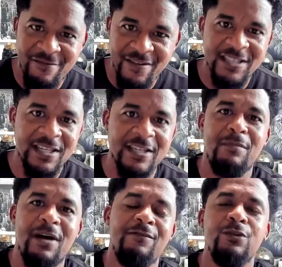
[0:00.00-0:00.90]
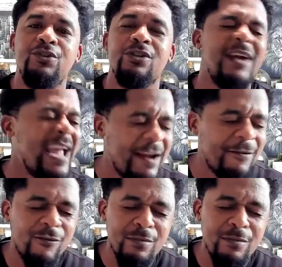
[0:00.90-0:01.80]
visit my future.
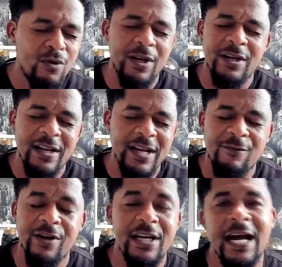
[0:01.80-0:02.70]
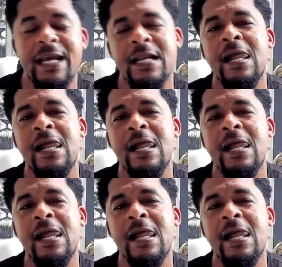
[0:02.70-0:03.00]
Every morning and every night.